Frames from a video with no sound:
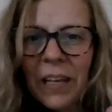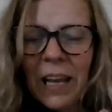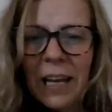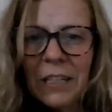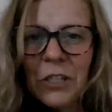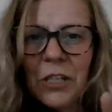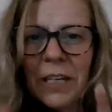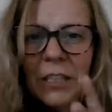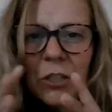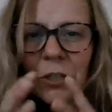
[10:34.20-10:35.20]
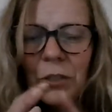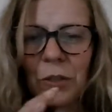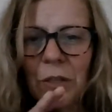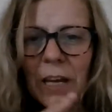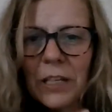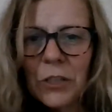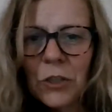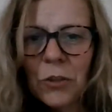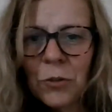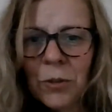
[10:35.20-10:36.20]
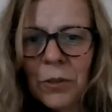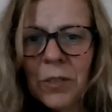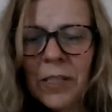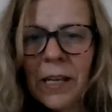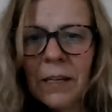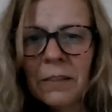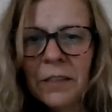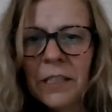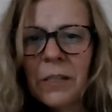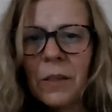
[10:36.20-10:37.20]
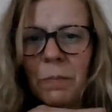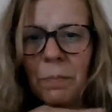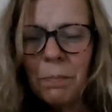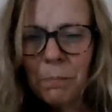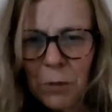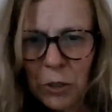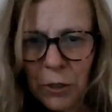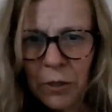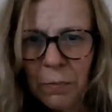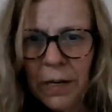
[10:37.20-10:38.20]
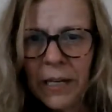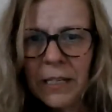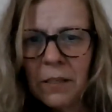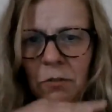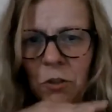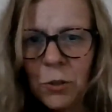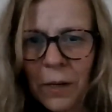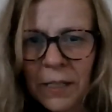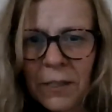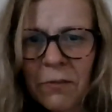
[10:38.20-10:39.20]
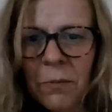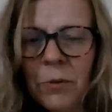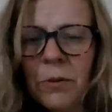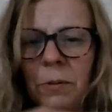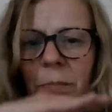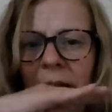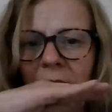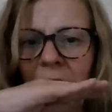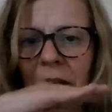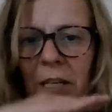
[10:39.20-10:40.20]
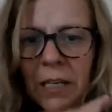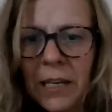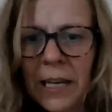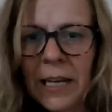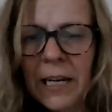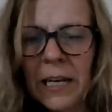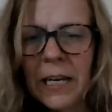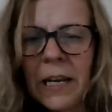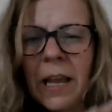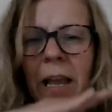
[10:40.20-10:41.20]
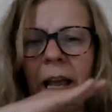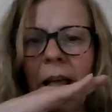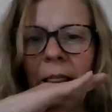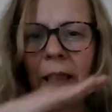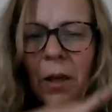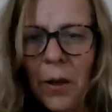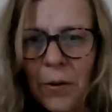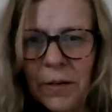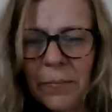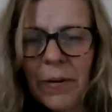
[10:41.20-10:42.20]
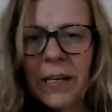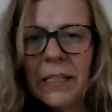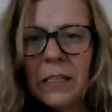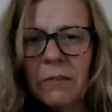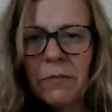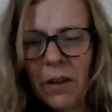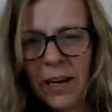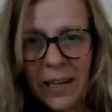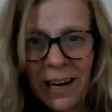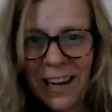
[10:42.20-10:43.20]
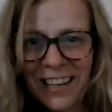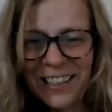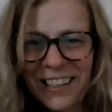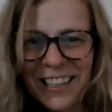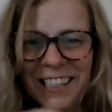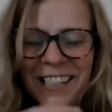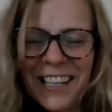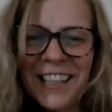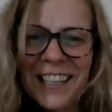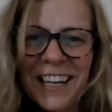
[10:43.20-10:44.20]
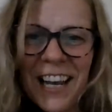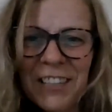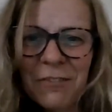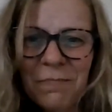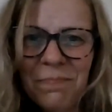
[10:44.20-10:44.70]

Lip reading: actually that true settledness, the true place of transformation and healing, the only place to find that is in the now.